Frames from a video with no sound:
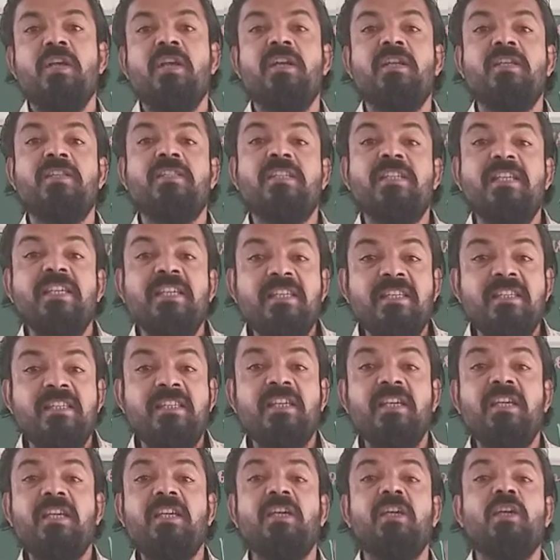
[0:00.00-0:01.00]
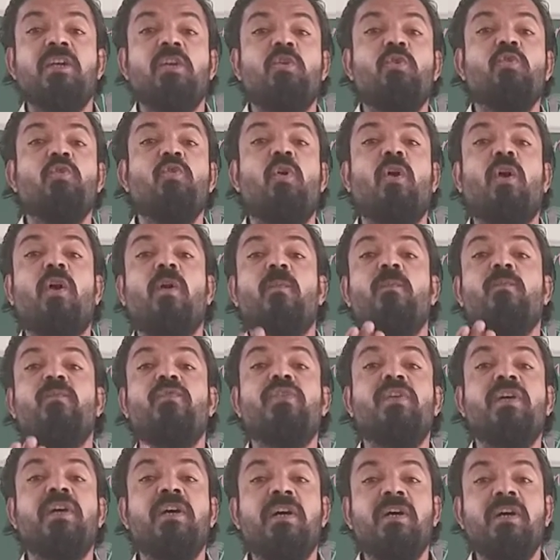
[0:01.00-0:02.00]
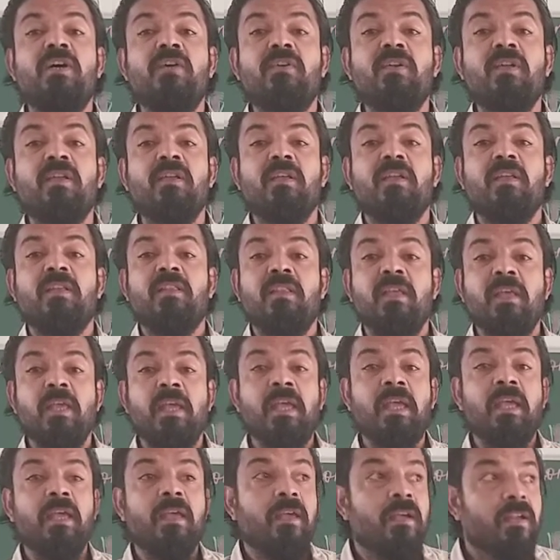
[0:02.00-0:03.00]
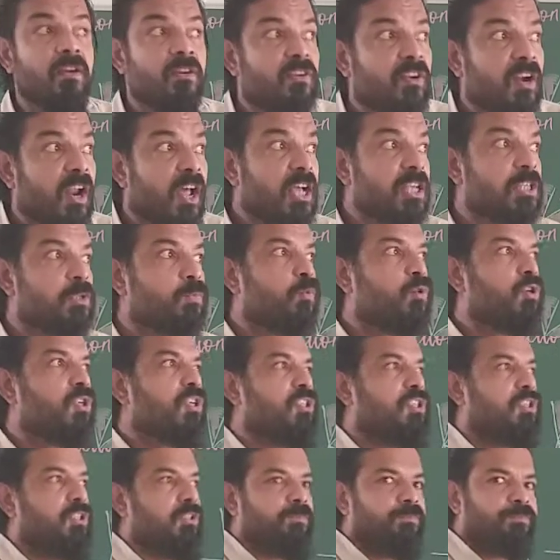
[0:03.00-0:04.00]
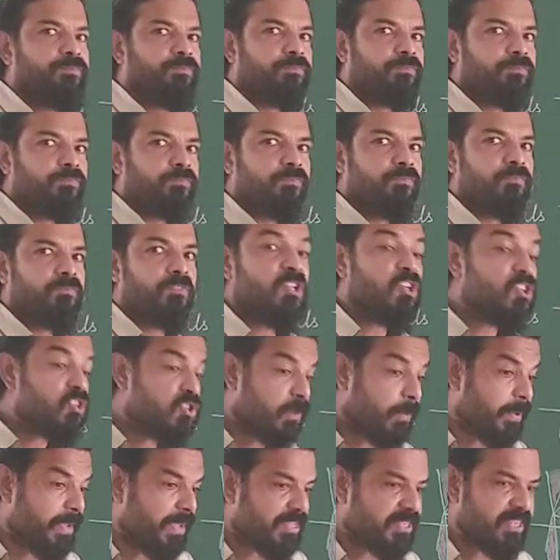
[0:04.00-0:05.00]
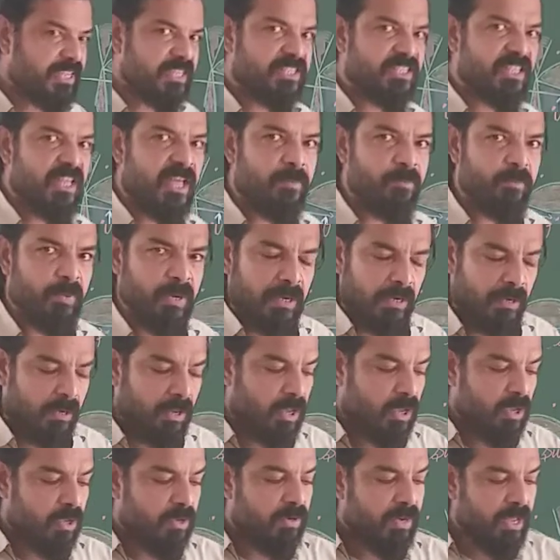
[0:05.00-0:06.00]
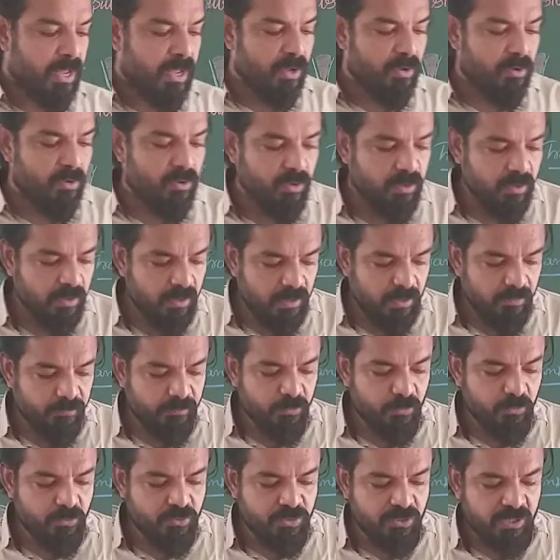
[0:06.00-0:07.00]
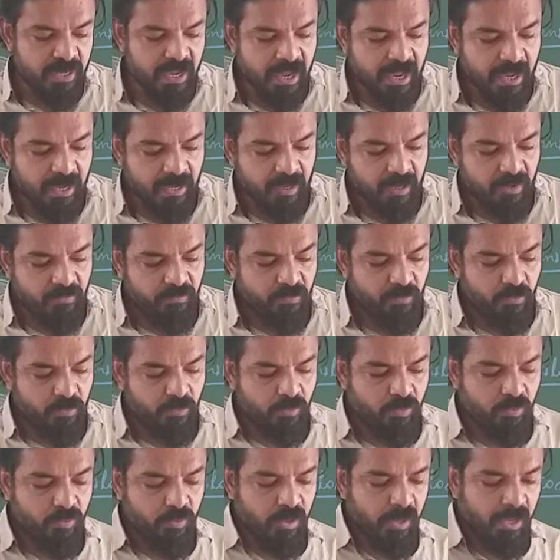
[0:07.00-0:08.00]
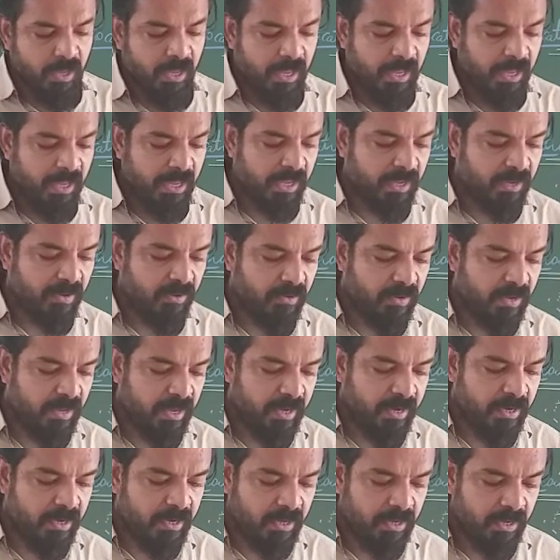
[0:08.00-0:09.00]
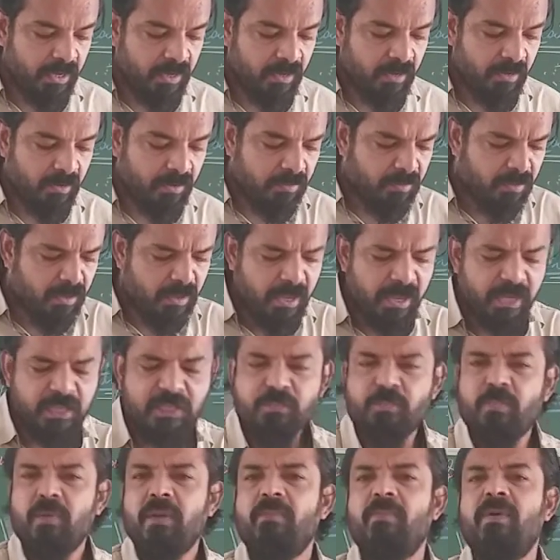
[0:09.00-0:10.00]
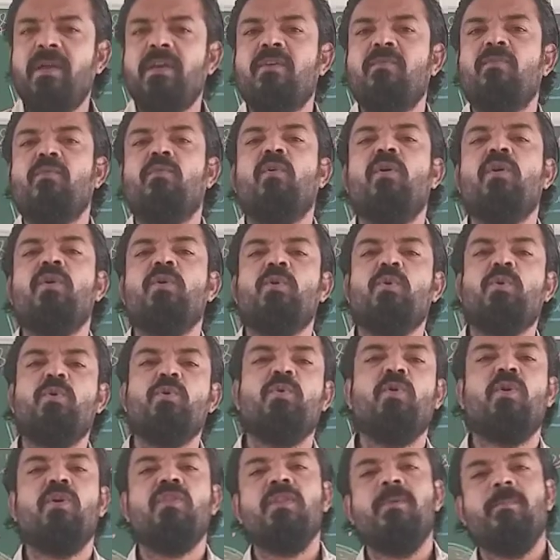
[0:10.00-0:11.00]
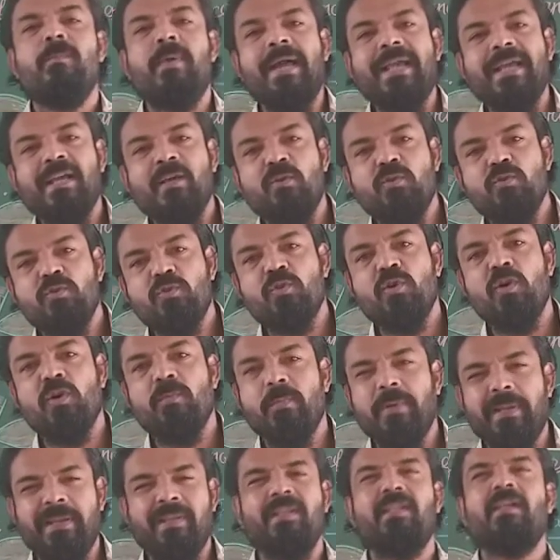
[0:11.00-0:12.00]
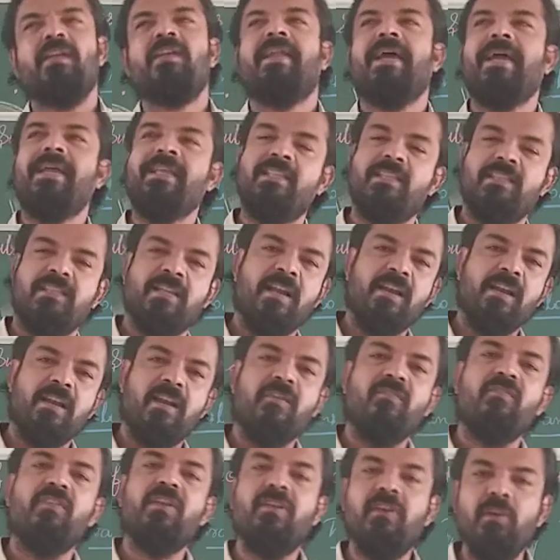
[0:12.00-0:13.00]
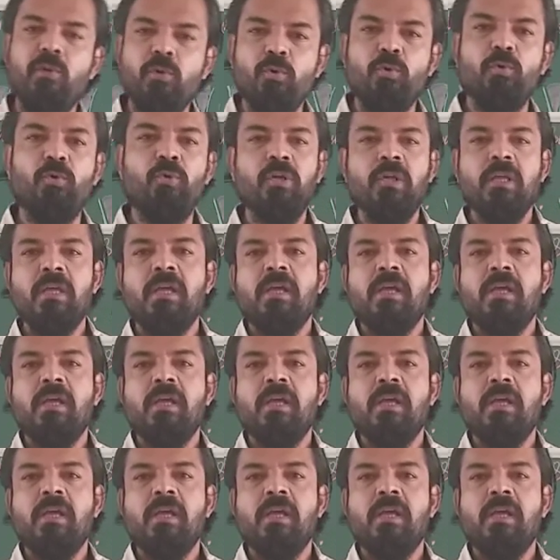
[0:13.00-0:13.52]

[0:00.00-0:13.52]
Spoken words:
it is easy to observe the transportation. The best example. Now, if you have any experiment you want to do on the microscope in the 9th standard, we will do